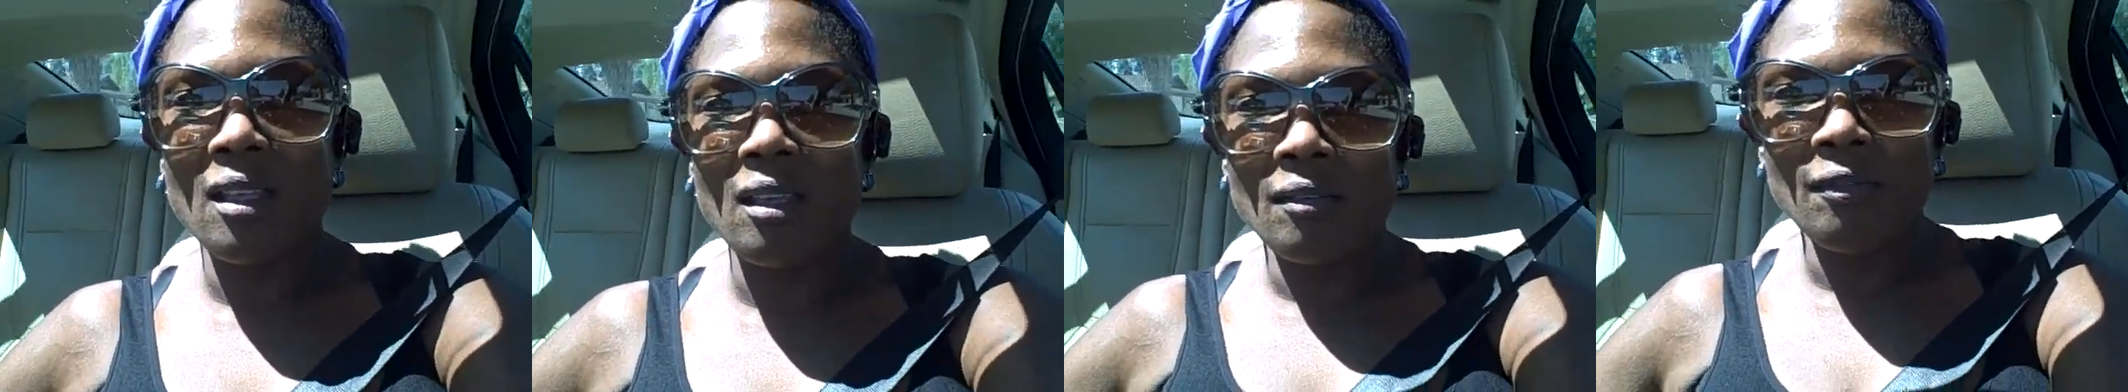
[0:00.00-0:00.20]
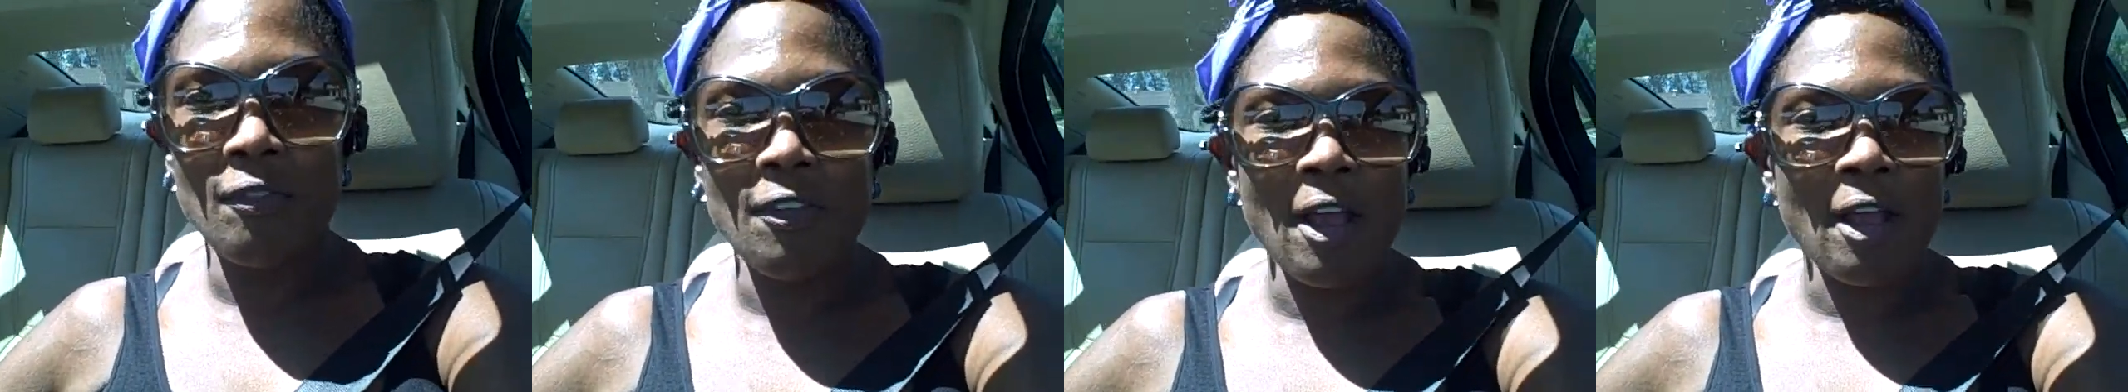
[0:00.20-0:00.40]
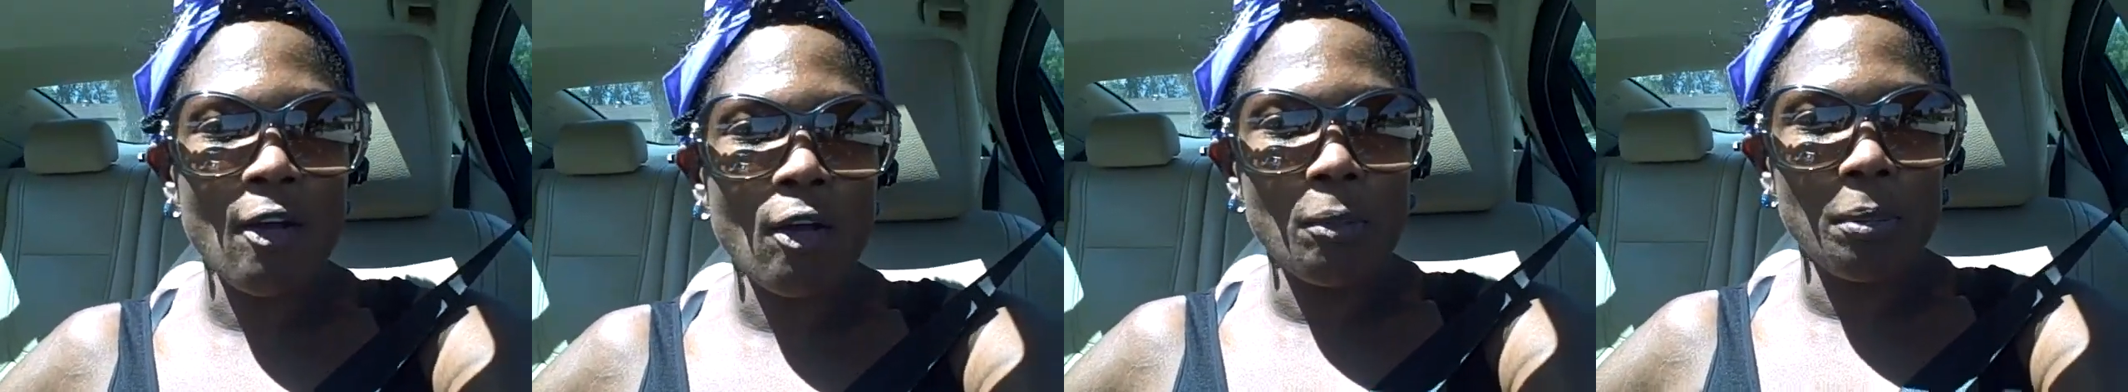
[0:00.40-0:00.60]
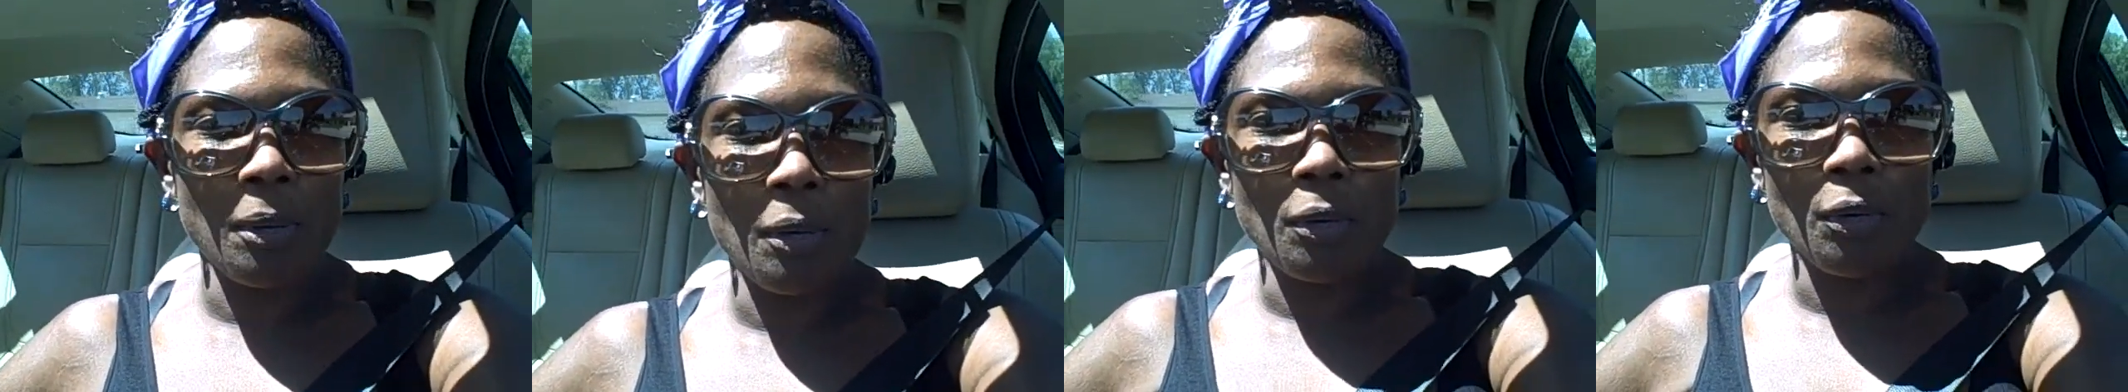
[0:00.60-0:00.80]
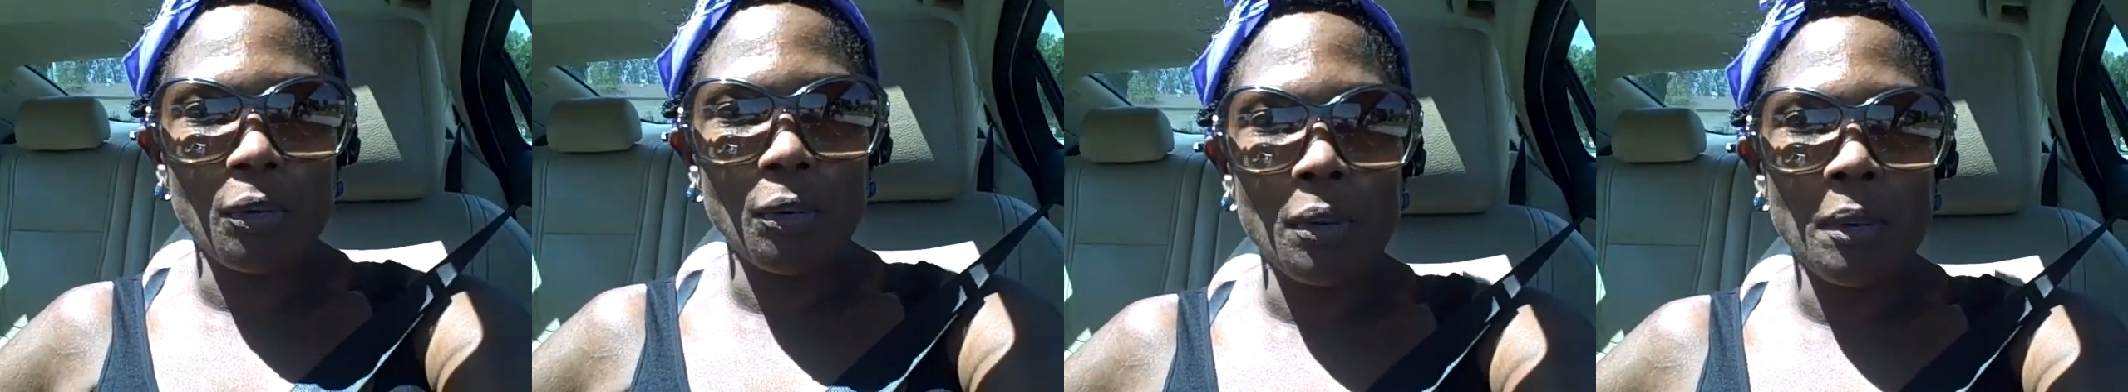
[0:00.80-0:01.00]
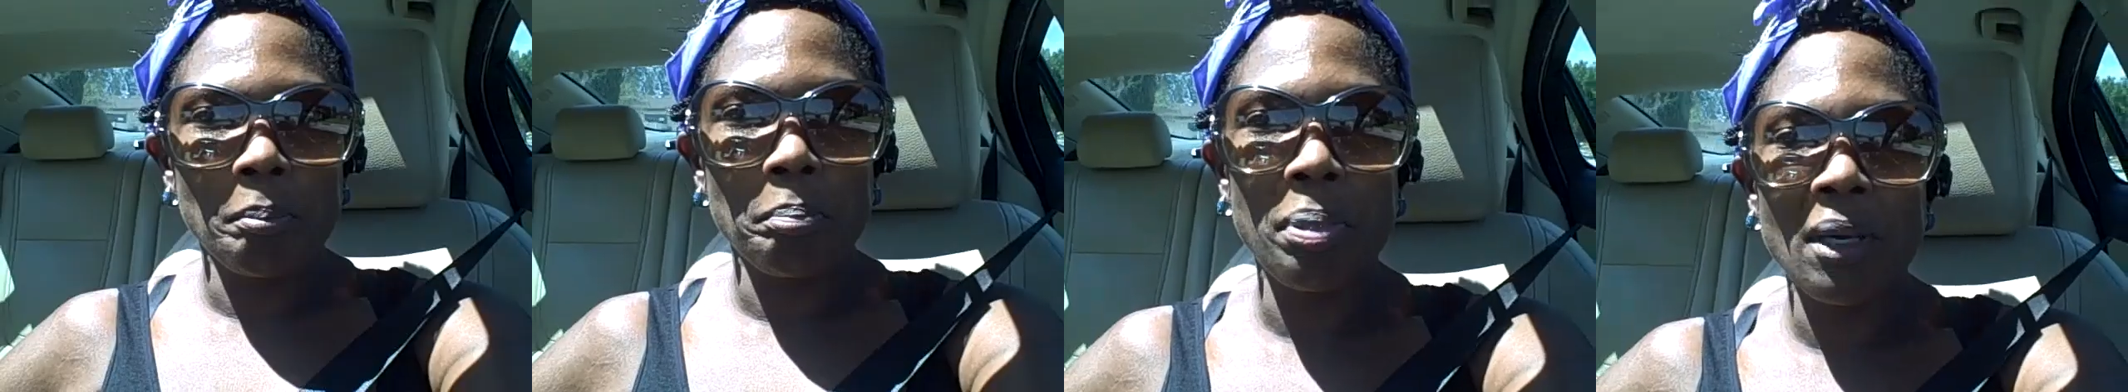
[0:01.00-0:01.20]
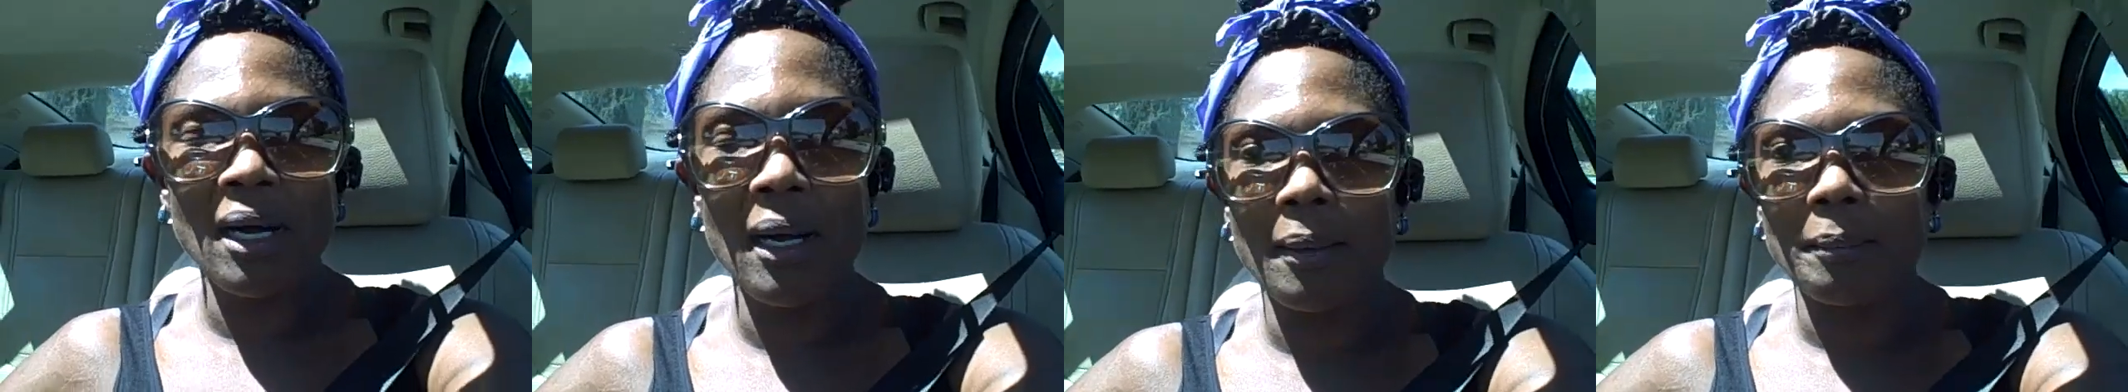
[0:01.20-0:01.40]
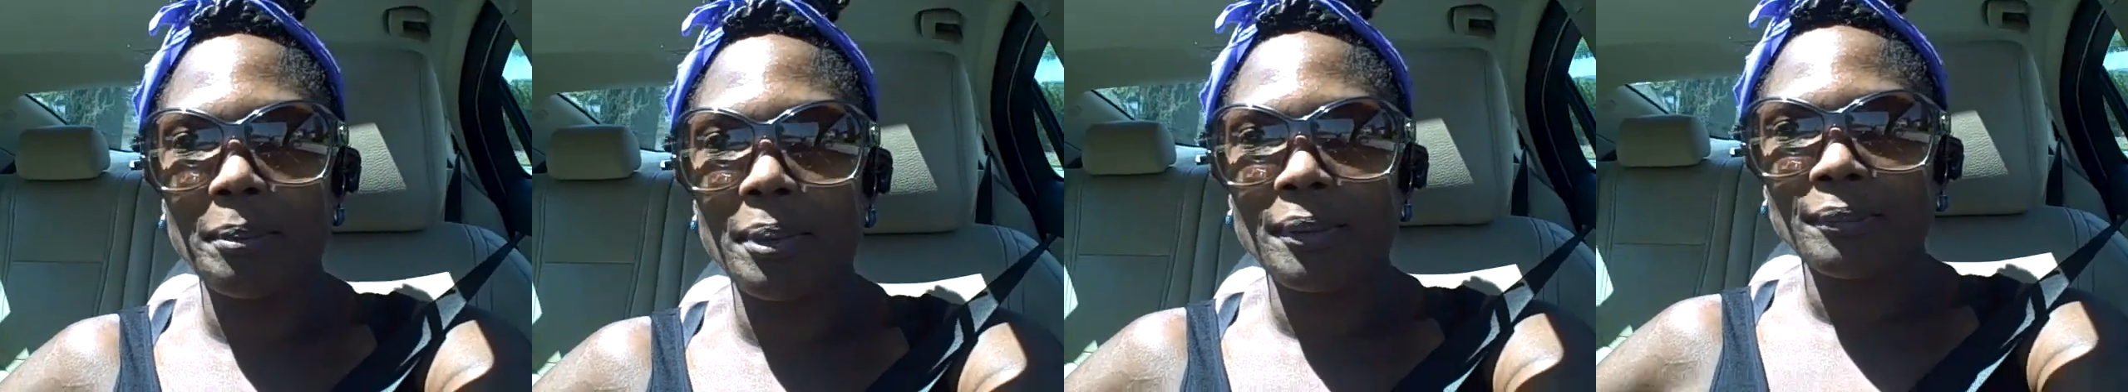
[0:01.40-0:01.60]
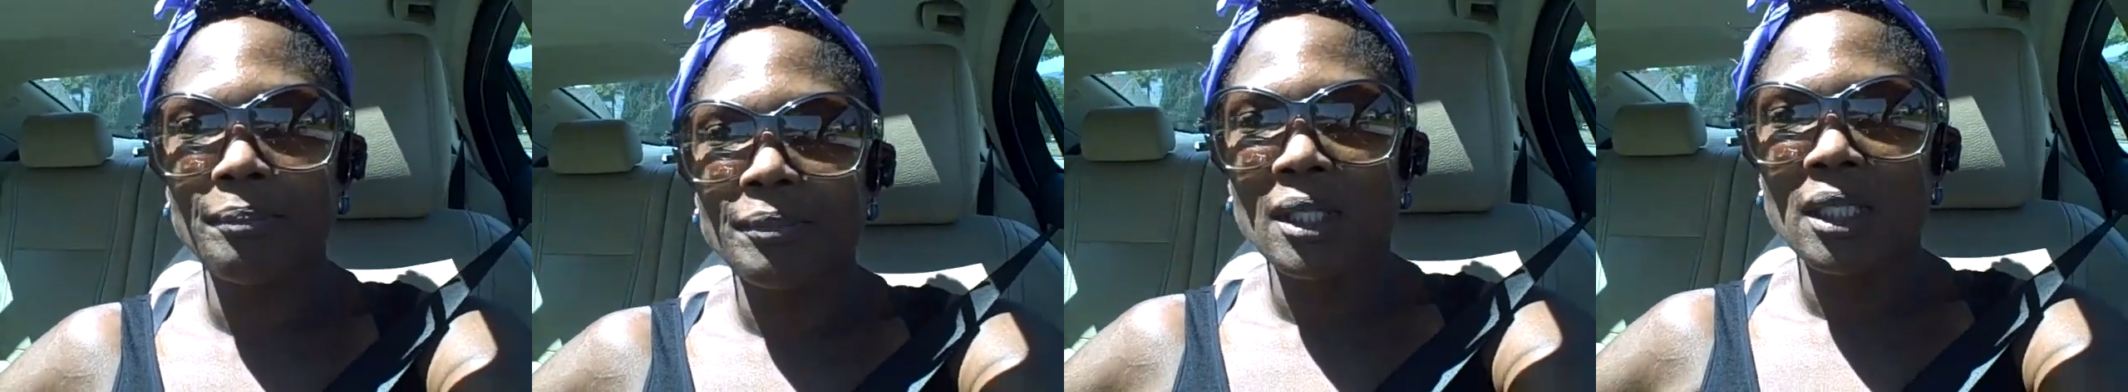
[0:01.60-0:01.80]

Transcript: the variable pump.